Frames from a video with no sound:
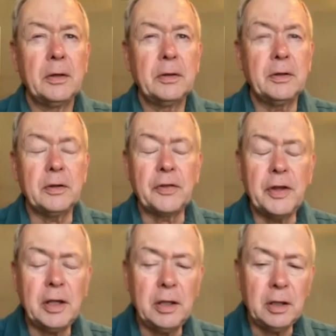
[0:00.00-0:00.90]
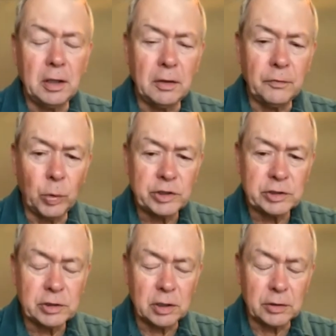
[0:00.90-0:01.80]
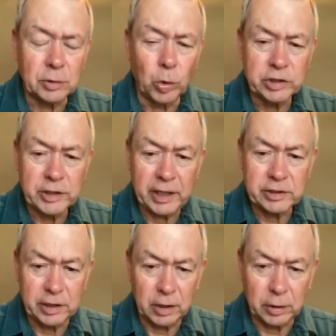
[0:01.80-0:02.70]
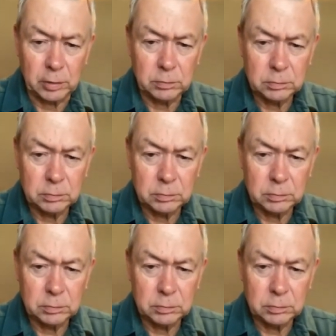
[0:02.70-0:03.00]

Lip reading: thinking of what's the worst case scenario.